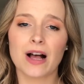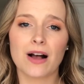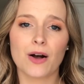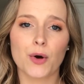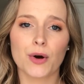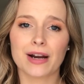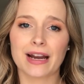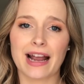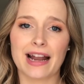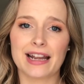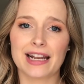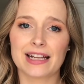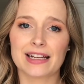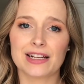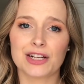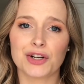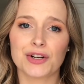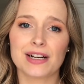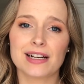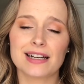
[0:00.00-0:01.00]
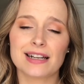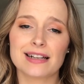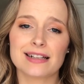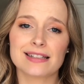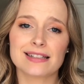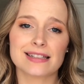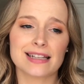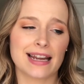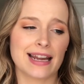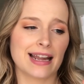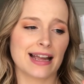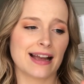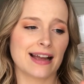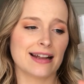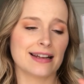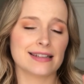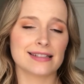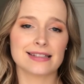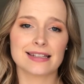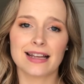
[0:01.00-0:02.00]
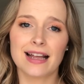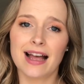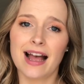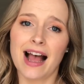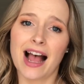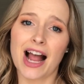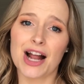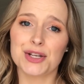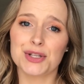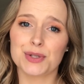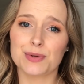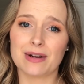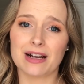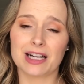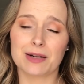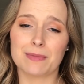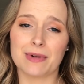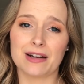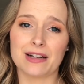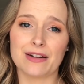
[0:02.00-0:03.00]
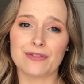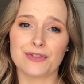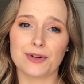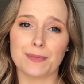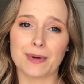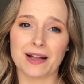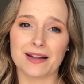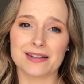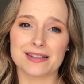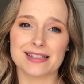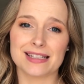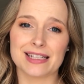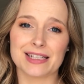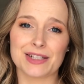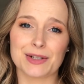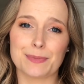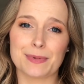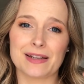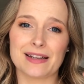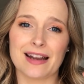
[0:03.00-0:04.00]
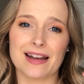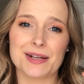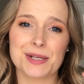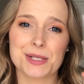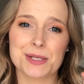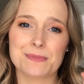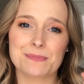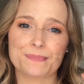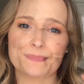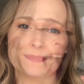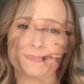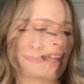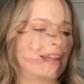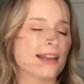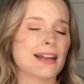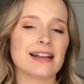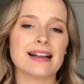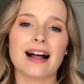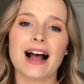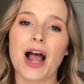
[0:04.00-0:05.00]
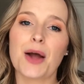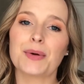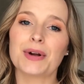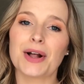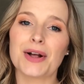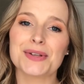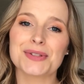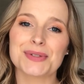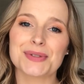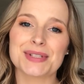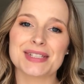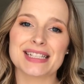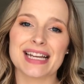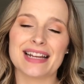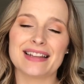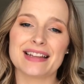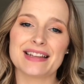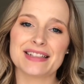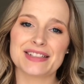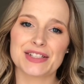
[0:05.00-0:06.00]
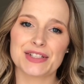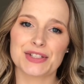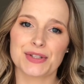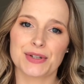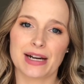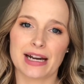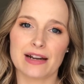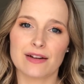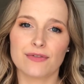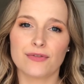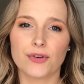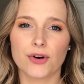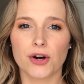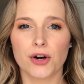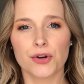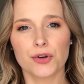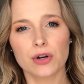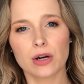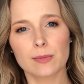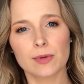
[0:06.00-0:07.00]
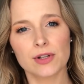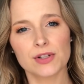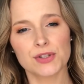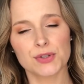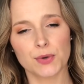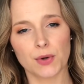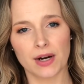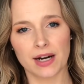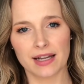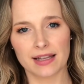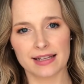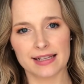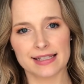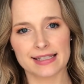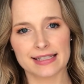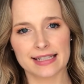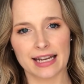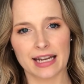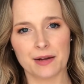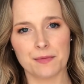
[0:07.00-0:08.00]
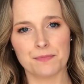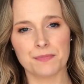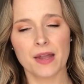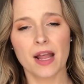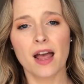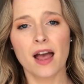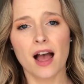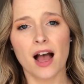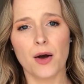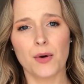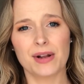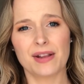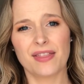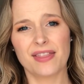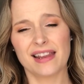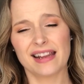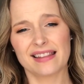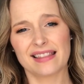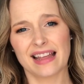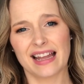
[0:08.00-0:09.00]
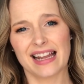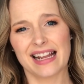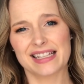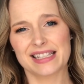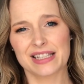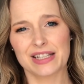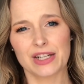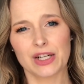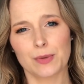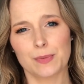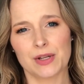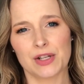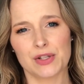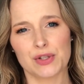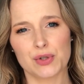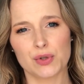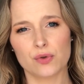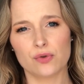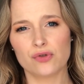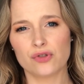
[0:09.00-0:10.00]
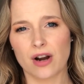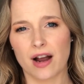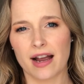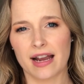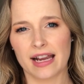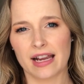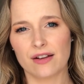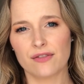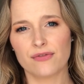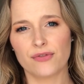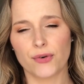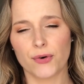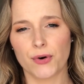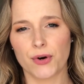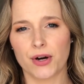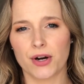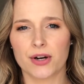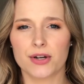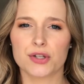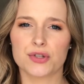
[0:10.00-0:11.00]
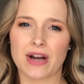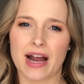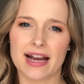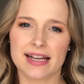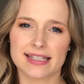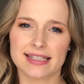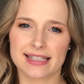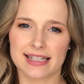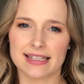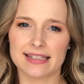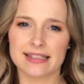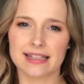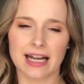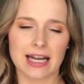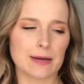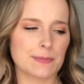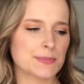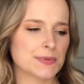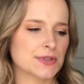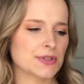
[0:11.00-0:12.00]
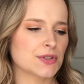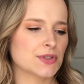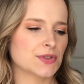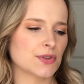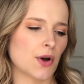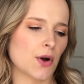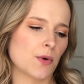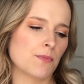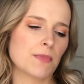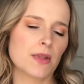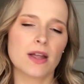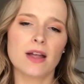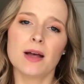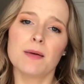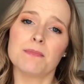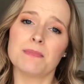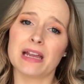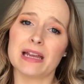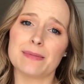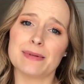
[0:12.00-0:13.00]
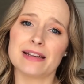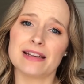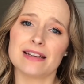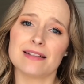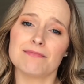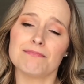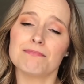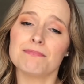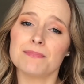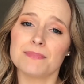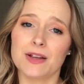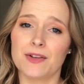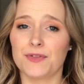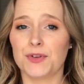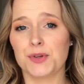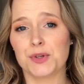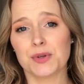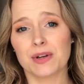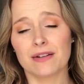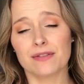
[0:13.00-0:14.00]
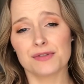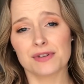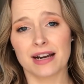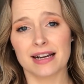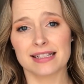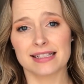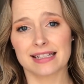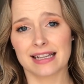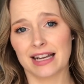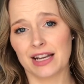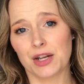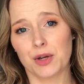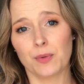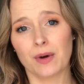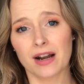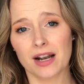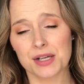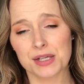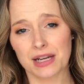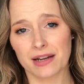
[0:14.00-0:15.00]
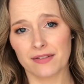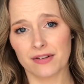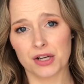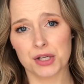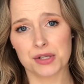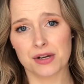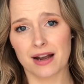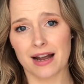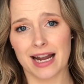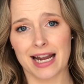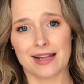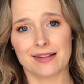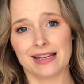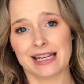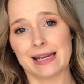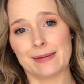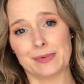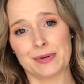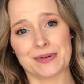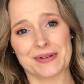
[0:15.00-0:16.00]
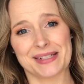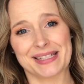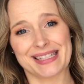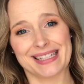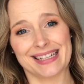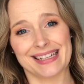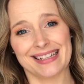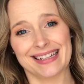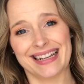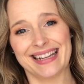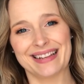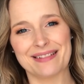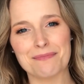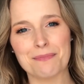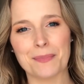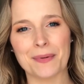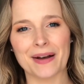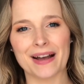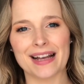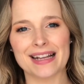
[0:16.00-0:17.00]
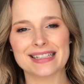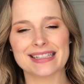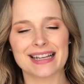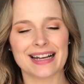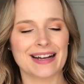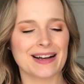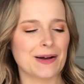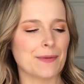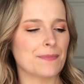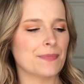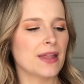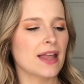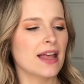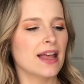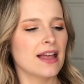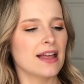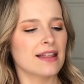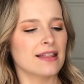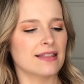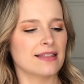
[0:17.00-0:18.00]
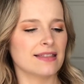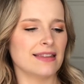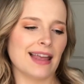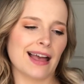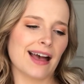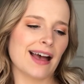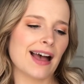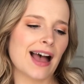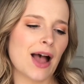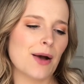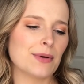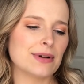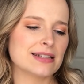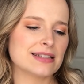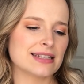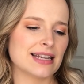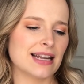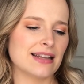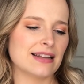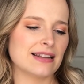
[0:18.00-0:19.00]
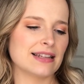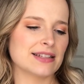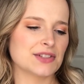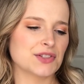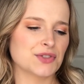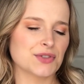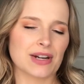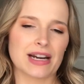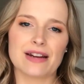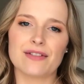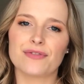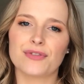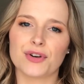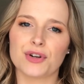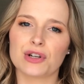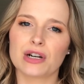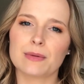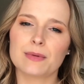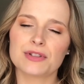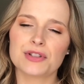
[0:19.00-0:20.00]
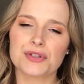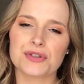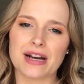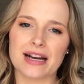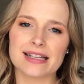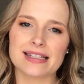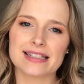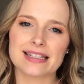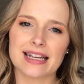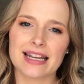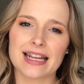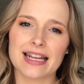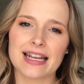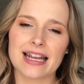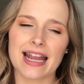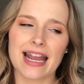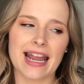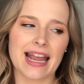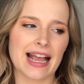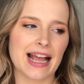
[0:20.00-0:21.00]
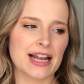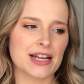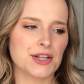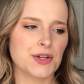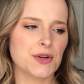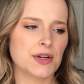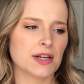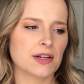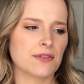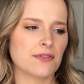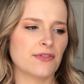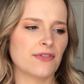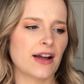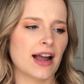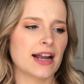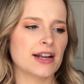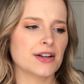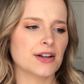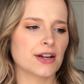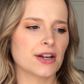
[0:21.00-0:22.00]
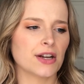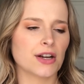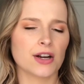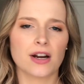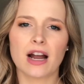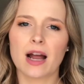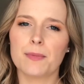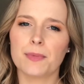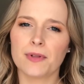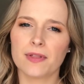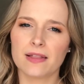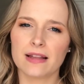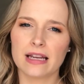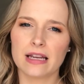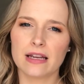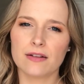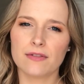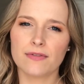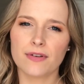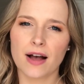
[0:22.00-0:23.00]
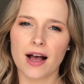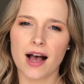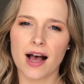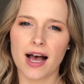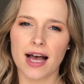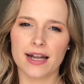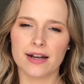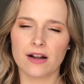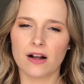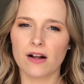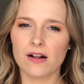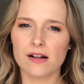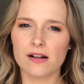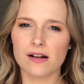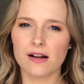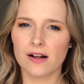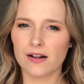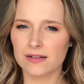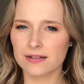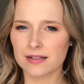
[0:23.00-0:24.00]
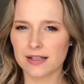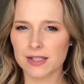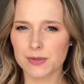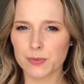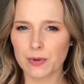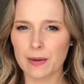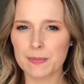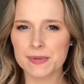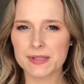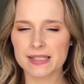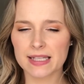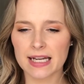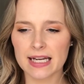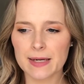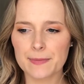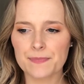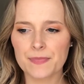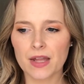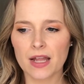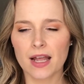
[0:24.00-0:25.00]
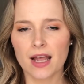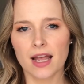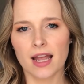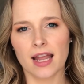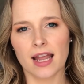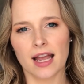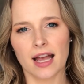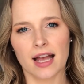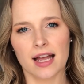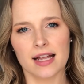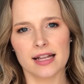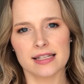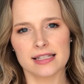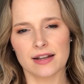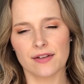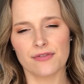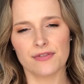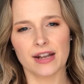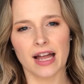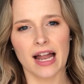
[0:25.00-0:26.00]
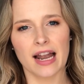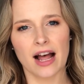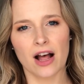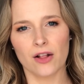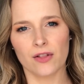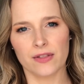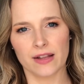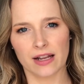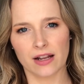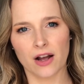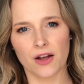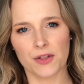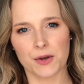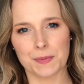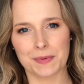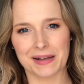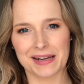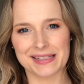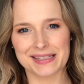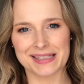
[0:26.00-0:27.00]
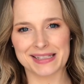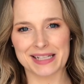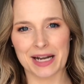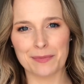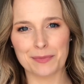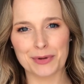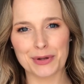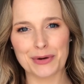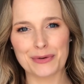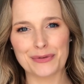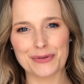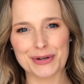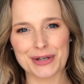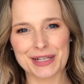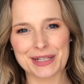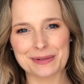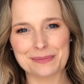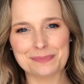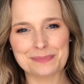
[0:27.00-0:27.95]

organic ingredients, and I do recommend it for balancing your pH. And I would also say that this is great for normal to oily skin. I would think that it's a little bit too drying for dry skin types. So maybe if you do have dry skin, you want to give it a try, keep your receipt, but yeah, I would say that this is great for normal to dry skin, and you can find Acure, I believe, on Ulta's website, and if not, I'll link other places down below for you.